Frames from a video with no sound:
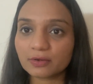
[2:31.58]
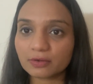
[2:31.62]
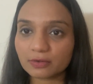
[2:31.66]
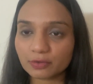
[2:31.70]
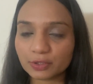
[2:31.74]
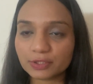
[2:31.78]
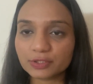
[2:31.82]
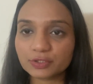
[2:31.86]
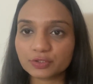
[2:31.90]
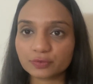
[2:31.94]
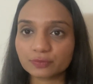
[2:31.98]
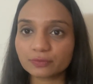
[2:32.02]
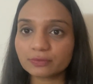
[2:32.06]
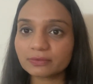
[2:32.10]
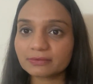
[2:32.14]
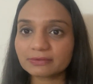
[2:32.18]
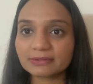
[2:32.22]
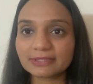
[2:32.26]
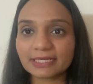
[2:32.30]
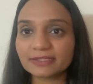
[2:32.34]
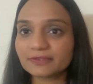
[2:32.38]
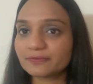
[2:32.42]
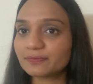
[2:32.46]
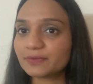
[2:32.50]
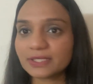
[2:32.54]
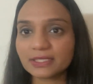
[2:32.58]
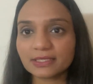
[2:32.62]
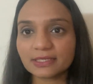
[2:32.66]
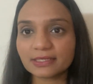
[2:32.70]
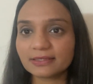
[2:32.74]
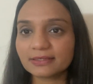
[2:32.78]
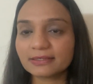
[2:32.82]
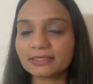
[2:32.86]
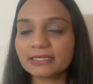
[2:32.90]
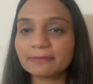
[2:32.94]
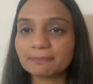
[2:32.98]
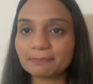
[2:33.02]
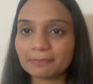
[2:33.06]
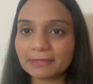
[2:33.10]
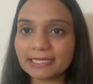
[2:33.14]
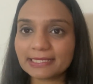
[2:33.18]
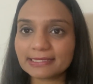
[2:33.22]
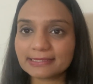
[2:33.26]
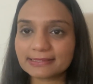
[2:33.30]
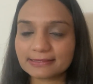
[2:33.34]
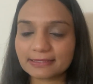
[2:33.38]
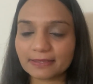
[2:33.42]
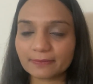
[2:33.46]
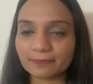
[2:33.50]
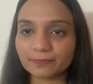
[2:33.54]
also that we
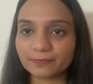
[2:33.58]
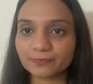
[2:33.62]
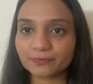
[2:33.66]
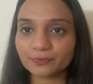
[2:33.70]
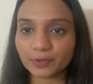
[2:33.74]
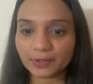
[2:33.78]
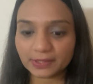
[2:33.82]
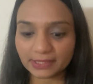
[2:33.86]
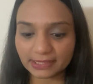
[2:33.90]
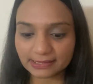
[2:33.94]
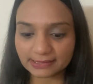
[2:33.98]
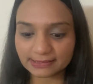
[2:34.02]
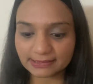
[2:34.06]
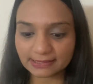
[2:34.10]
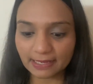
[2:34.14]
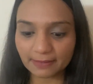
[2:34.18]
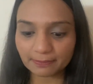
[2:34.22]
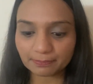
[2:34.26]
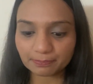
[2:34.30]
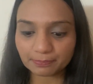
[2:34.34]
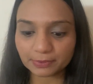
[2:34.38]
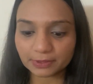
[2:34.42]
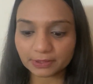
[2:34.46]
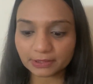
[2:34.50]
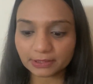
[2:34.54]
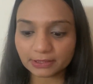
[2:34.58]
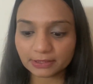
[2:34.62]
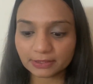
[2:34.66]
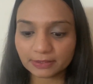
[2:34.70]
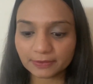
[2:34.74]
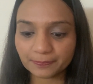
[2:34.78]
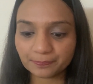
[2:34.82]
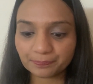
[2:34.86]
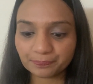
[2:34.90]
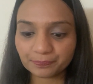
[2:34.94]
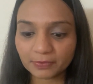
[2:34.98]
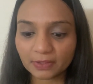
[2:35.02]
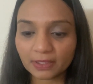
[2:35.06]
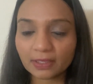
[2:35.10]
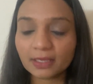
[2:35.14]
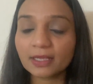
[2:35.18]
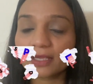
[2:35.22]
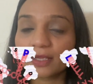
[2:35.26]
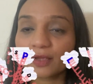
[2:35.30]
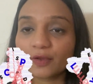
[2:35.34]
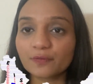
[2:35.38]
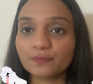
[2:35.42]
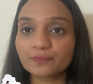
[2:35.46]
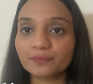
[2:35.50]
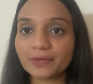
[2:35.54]
replace them. For example,
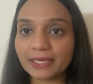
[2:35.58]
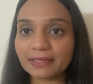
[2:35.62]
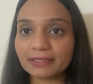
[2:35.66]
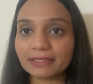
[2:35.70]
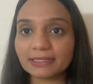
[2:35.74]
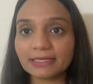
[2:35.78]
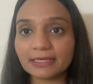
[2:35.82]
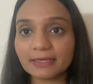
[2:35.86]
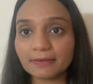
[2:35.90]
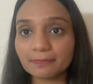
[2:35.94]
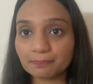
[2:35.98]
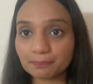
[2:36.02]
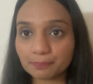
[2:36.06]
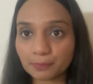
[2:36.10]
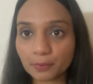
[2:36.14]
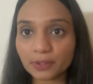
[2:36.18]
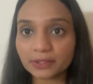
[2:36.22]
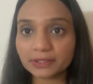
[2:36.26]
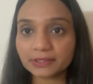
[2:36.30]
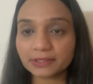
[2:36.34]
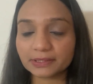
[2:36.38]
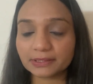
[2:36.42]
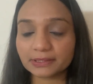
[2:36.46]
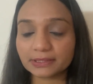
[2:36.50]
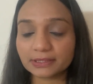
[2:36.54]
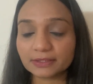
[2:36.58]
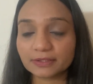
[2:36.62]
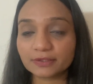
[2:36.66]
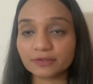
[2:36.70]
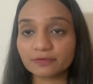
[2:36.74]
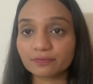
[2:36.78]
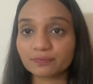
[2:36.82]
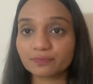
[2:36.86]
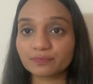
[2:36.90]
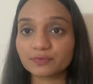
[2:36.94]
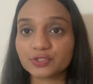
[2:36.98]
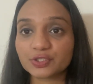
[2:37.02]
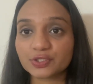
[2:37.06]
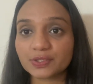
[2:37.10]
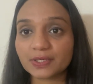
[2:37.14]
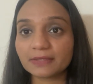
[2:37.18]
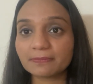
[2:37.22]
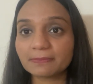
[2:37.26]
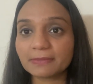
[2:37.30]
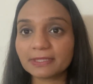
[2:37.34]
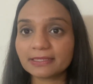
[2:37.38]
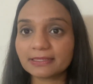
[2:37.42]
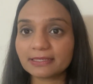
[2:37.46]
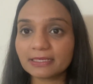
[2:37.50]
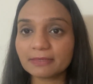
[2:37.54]
very important, which can
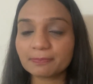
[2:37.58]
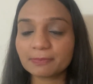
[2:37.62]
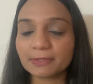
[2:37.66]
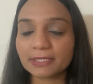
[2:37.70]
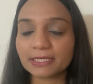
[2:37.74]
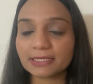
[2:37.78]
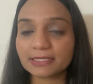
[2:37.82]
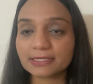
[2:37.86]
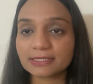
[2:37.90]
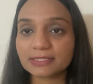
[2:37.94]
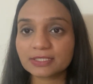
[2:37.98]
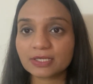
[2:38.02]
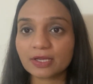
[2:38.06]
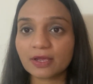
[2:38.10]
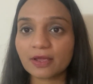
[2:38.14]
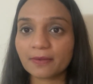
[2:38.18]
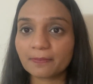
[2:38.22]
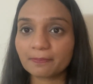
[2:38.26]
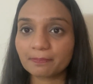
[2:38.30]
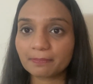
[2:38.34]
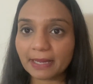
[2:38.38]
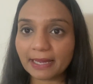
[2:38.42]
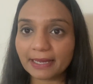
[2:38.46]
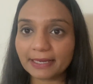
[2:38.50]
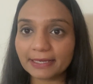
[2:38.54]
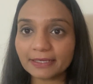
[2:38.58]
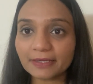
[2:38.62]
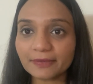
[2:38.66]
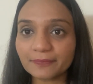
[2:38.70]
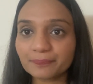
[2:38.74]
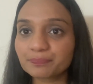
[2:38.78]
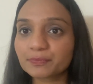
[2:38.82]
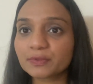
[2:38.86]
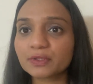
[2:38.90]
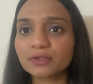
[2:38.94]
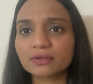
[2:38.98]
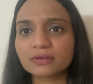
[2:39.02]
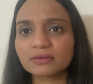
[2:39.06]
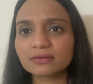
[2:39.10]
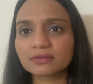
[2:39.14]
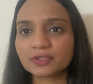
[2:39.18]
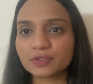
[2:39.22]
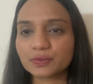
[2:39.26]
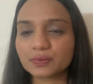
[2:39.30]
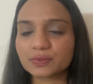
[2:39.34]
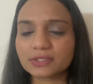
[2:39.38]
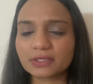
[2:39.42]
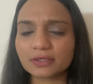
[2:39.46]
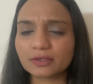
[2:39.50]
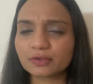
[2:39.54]
be replaced by
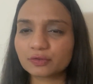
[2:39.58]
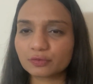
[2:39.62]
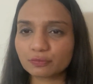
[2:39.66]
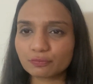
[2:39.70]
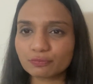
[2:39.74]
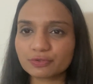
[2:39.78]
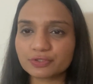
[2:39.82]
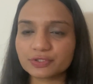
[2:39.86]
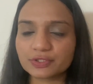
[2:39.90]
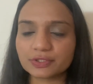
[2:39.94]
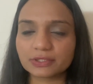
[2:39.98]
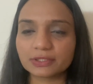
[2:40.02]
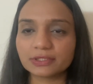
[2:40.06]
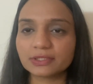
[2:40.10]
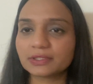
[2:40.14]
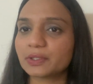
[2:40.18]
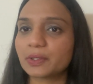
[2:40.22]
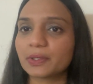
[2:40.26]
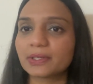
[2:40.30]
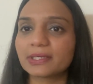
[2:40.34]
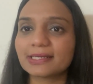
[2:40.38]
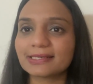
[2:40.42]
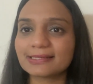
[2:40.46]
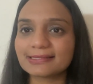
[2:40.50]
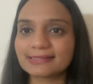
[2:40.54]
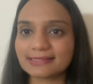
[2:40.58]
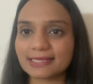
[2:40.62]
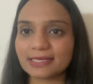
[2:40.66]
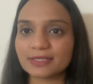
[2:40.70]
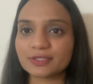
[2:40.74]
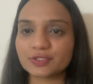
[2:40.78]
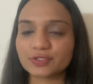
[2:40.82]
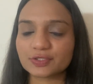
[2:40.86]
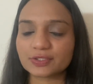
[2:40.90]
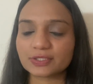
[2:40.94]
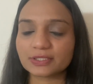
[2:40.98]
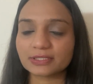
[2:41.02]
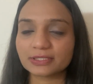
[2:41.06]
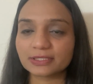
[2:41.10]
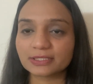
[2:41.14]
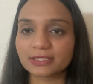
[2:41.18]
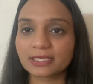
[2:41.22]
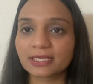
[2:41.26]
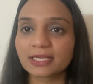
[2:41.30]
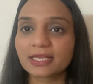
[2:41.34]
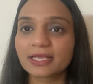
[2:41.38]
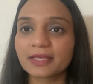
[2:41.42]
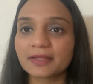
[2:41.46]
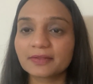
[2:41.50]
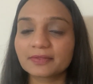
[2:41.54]
using crucial or essential.
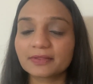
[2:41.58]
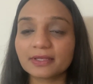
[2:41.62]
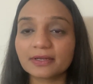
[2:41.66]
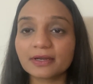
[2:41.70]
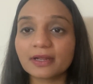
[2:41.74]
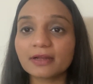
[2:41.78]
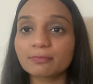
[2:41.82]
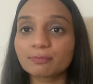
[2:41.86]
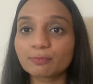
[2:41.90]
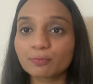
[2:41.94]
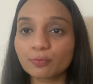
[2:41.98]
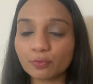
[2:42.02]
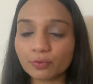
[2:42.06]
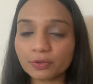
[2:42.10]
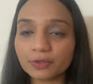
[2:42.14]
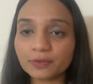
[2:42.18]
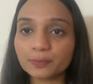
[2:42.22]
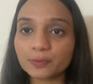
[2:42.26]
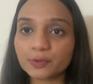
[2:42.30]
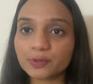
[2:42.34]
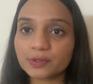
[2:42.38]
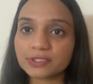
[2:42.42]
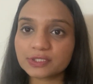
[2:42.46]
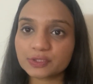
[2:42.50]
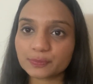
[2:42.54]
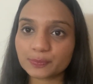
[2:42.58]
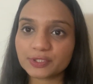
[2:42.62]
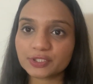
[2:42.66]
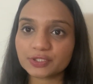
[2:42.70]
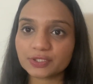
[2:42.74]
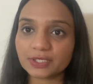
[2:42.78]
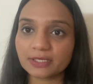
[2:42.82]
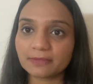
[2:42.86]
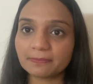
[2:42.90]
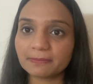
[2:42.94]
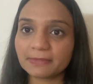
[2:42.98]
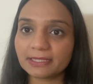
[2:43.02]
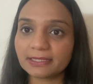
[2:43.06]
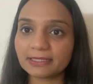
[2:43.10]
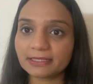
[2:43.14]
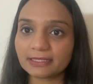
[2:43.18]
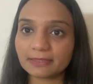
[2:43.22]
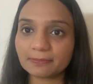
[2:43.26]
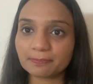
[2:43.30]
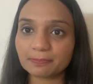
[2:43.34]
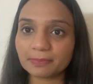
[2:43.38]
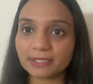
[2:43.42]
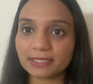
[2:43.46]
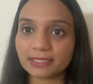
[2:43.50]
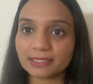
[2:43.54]
There are more words which can be
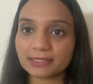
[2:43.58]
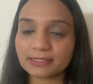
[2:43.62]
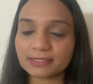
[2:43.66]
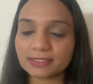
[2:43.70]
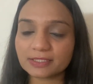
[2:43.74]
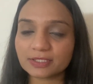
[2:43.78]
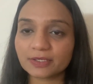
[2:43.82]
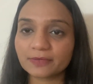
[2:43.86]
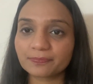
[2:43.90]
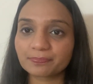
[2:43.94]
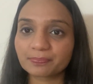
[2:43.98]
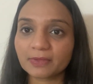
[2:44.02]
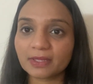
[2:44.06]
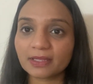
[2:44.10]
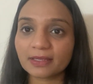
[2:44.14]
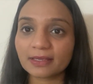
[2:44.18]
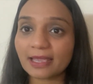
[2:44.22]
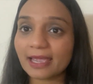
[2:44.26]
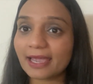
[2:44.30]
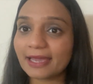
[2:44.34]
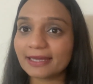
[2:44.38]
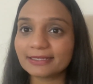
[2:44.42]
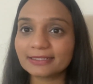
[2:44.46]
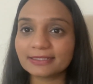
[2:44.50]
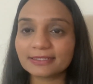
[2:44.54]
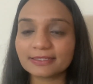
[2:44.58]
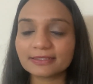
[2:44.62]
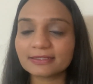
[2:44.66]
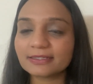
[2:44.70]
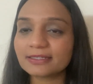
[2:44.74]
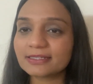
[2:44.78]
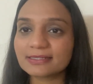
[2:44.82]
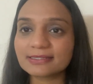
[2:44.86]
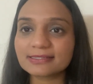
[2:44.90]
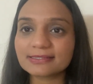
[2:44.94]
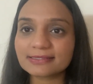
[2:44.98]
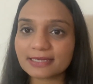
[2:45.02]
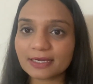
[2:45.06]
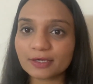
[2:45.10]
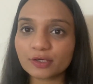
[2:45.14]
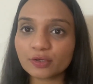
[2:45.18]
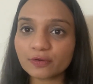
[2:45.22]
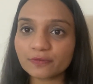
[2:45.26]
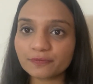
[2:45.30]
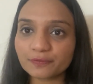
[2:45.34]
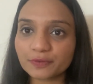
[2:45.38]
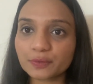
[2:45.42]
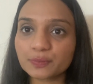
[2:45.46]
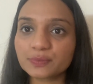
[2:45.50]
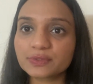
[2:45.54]
replaced, and instead
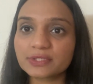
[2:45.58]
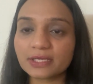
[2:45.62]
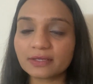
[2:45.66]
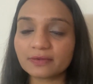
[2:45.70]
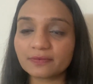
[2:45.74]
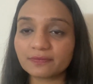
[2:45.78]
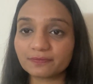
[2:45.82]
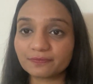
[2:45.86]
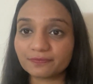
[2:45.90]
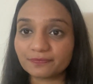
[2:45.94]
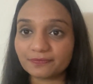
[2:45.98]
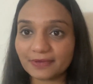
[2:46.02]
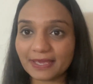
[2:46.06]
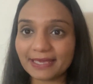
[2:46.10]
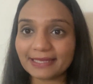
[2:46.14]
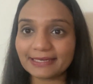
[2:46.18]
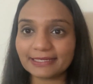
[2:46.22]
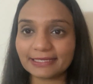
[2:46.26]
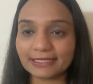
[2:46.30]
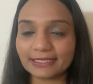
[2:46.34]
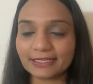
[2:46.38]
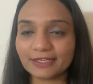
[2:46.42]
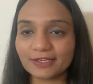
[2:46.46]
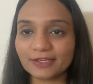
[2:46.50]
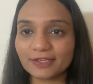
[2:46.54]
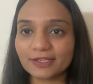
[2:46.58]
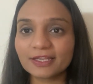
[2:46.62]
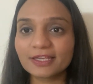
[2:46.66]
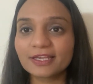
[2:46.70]
of using very,